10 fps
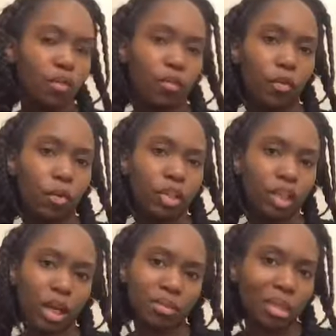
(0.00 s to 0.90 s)
for
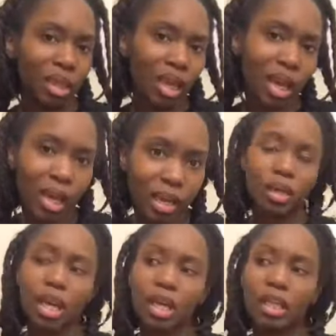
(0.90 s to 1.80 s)
jobs that they
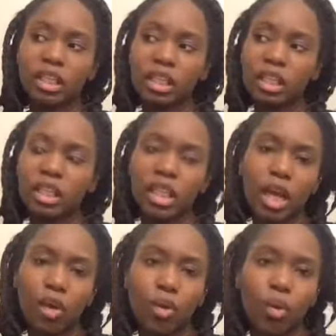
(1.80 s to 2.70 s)
hate. They shouldn't
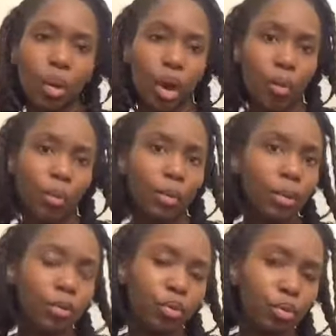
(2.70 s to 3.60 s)
settle with
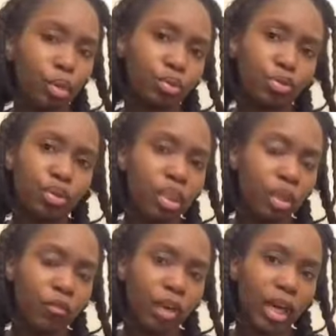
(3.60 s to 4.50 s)
people who don't treat
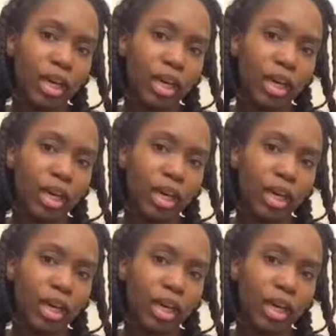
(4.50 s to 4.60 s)
them right.